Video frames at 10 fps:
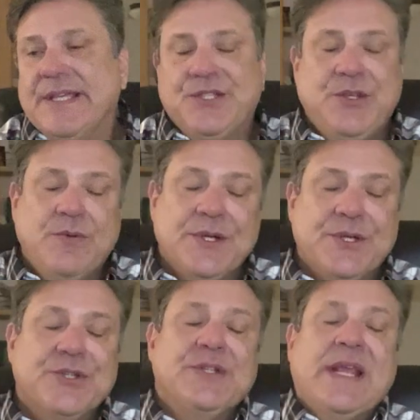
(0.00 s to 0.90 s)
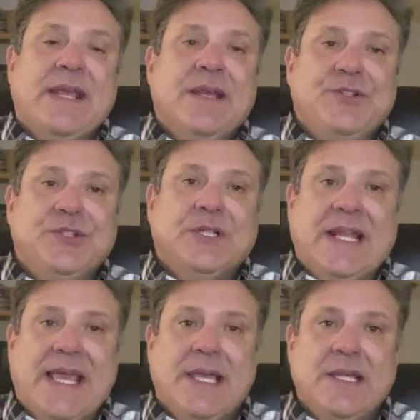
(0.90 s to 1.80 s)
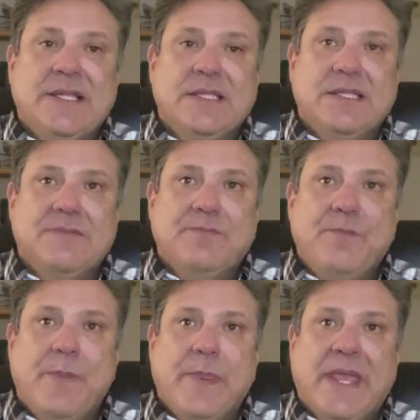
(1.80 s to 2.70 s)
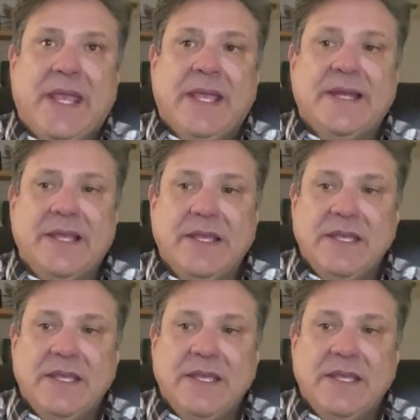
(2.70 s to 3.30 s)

is to understand your lands and